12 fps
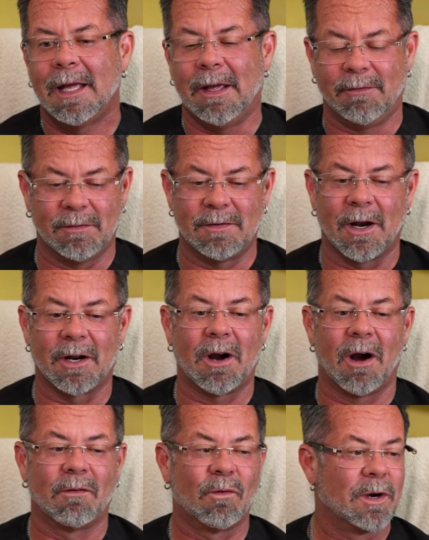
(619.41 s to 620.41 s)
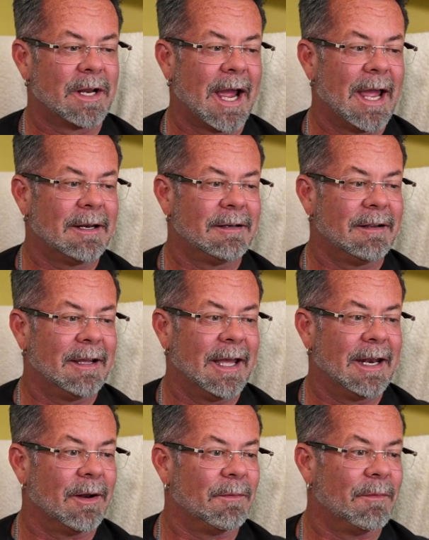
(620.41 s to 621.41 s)
If you've done a carnivore diet
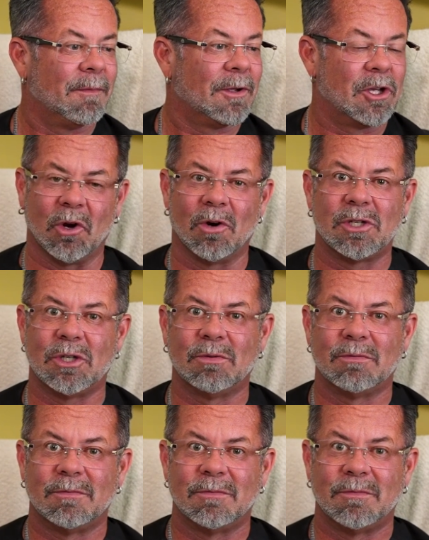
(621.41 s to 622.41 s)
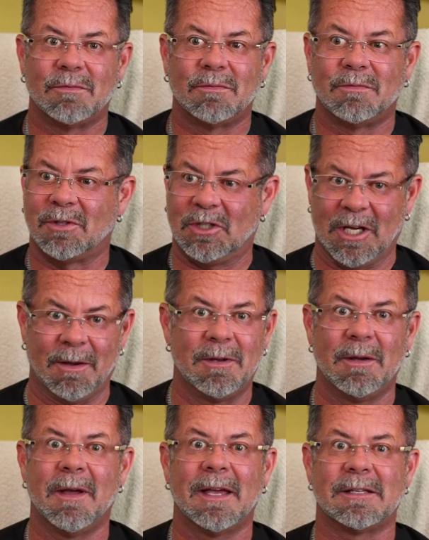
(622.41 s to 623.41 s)
and it cured you, send
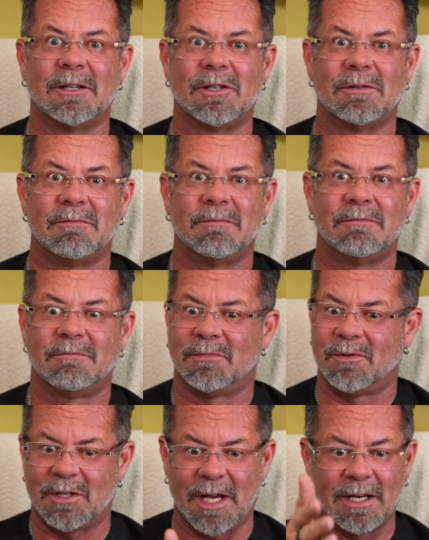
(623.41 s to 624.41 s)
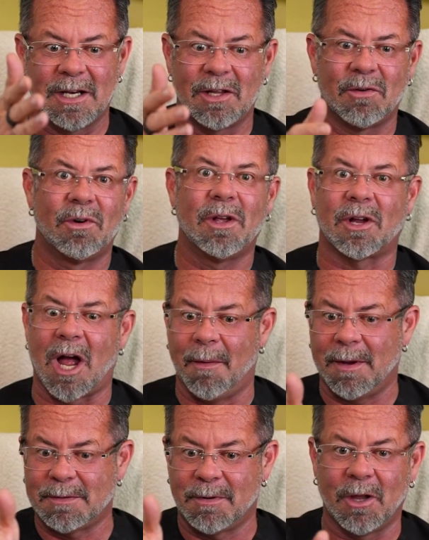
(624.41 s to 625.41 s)
me a message. Send it in the reel,
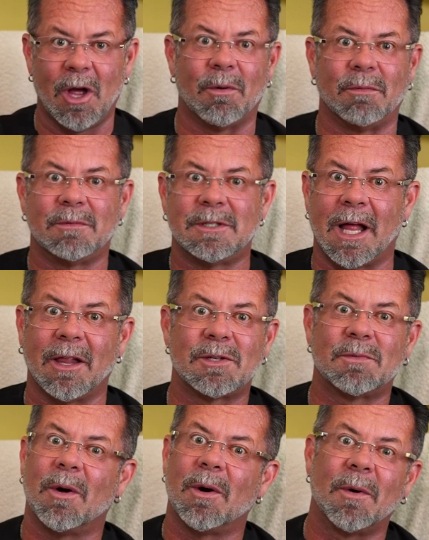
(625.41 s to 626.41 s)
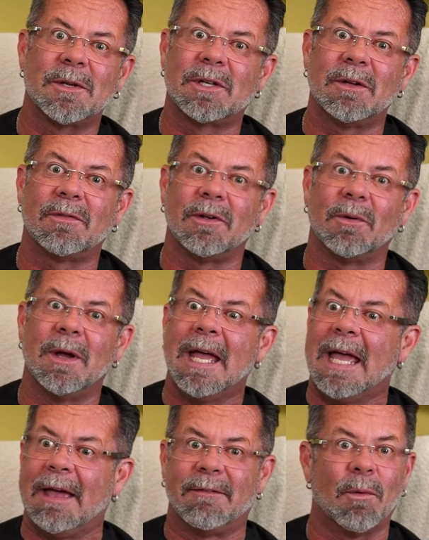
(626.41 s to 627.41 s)
comment below. Tell us where it was good for you.
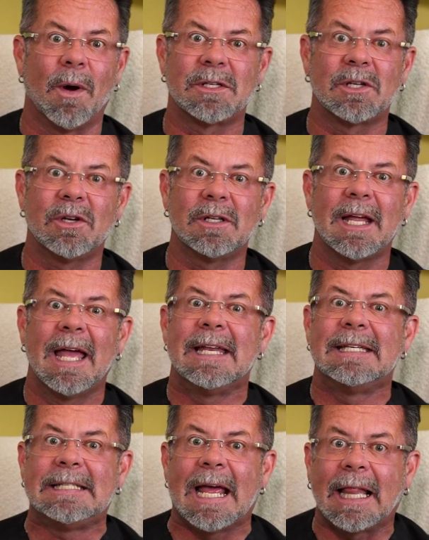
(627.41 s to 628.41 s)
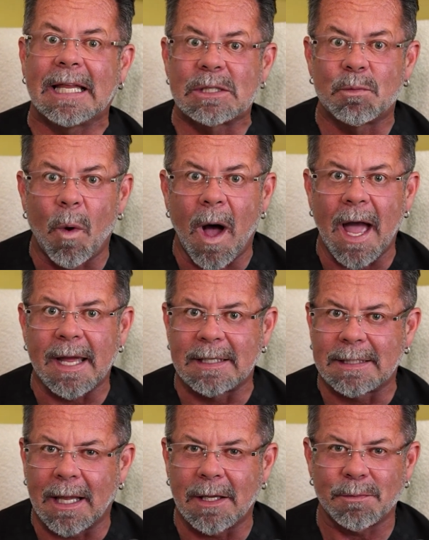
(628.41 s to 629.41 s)
If it wasn't good, tell us why
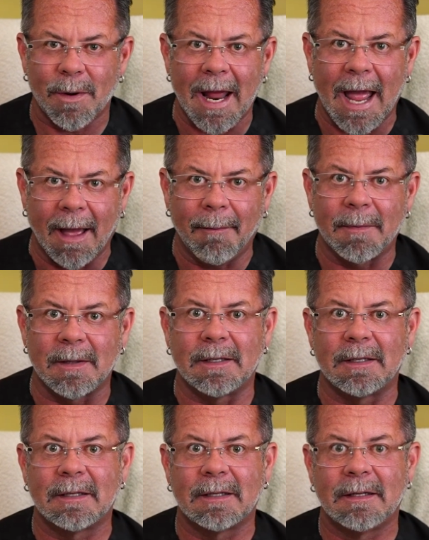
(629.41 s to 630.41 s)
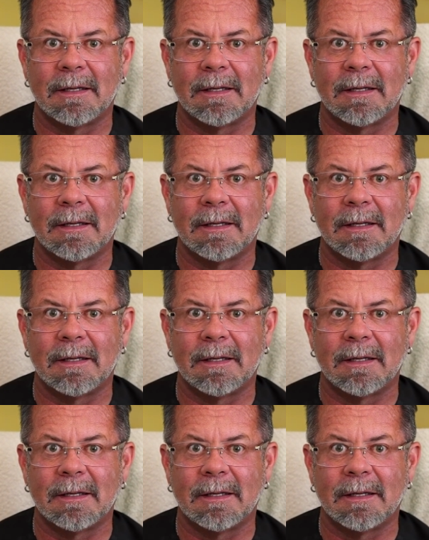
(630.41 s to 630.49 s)
and tell us what happened.